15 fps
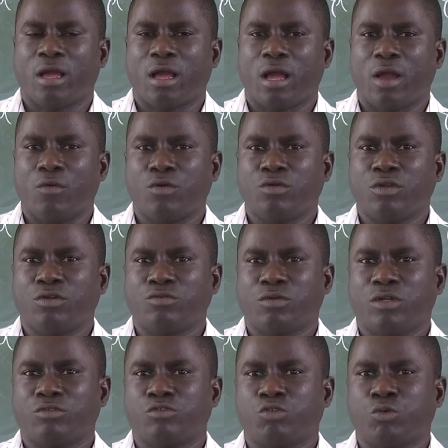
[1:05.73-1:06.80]
I will not
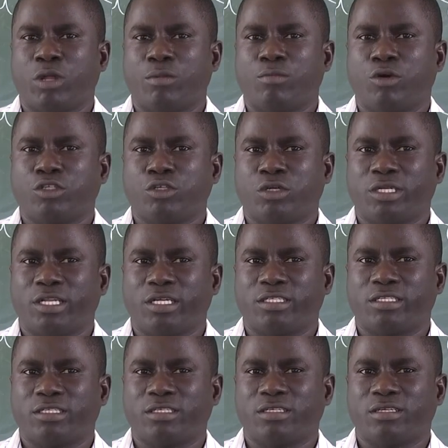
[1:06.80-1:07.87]
want to dwell much on
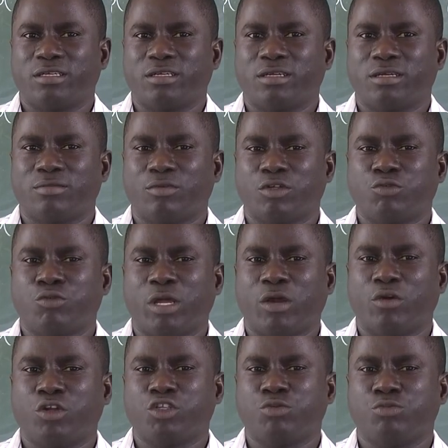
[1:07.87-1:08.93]
that, but we are
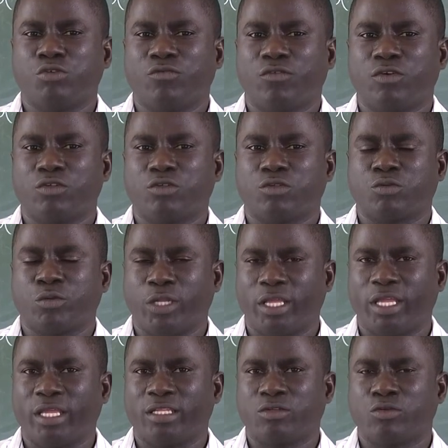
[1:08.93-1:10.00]
going to move on to
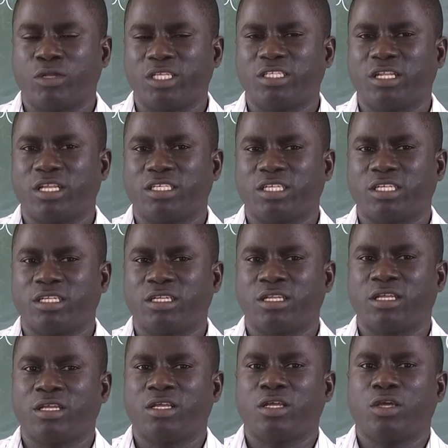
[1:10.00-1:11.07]
today's lesson,
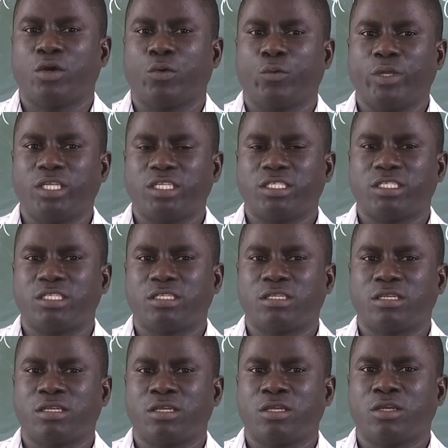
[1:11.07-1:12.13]
which is
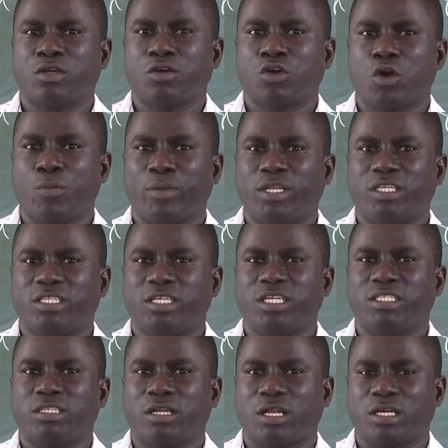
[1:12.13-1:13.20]
community
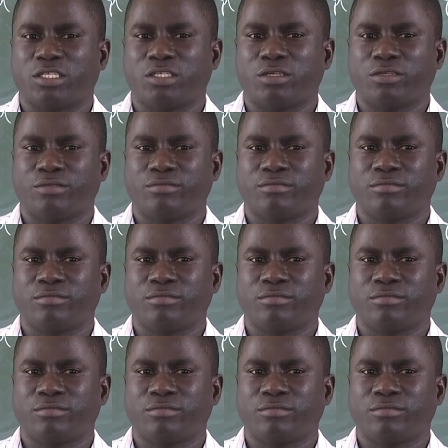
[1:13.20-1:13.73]
interaction.